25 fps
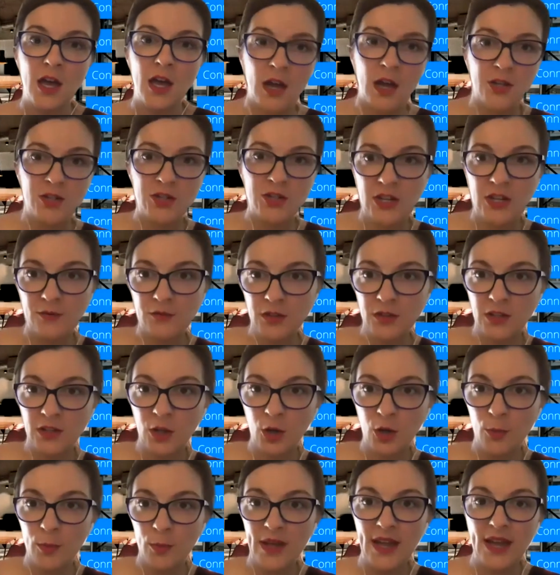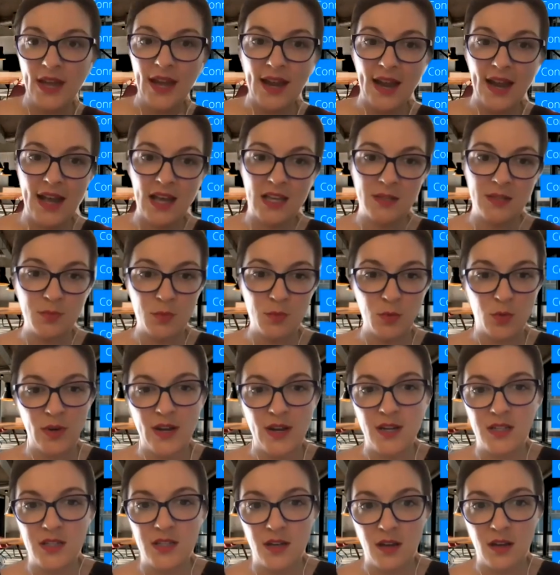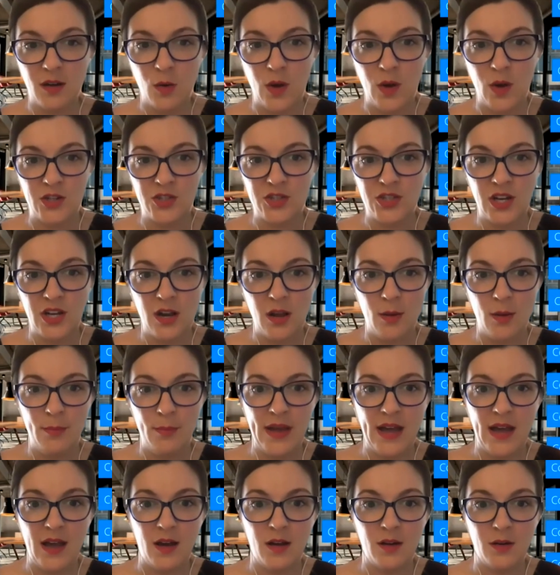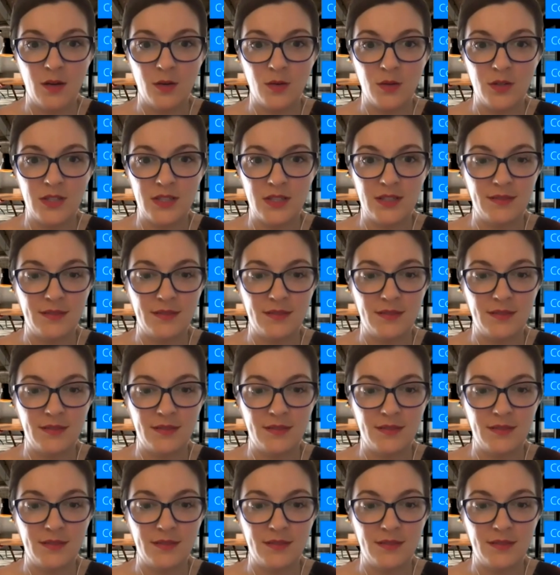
shift a little bit and ask Miranda a question about,